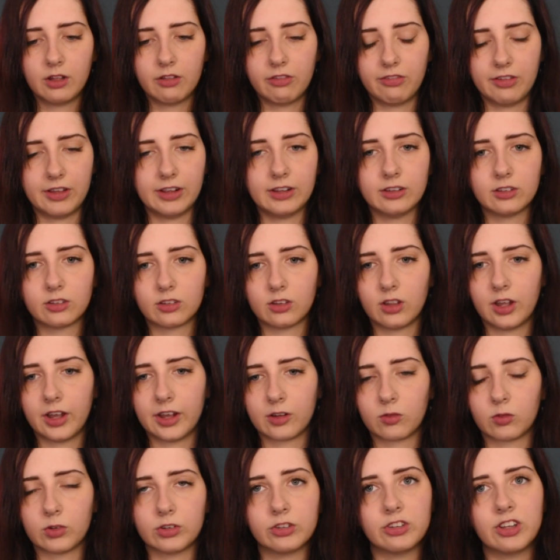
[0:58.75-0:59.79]
things
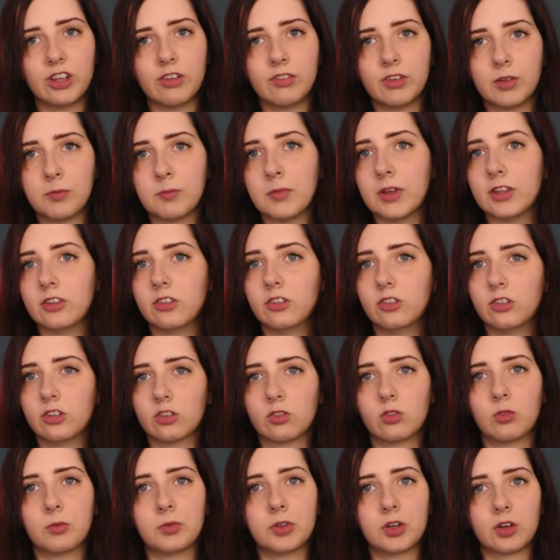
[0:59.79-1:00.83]
like receiving messages
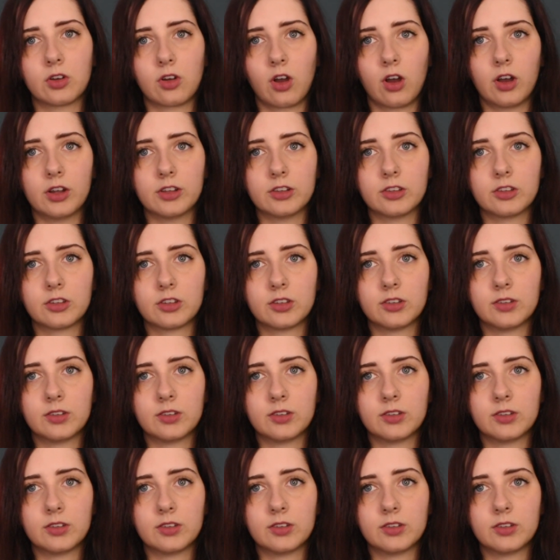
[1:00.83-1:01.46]
from your guides.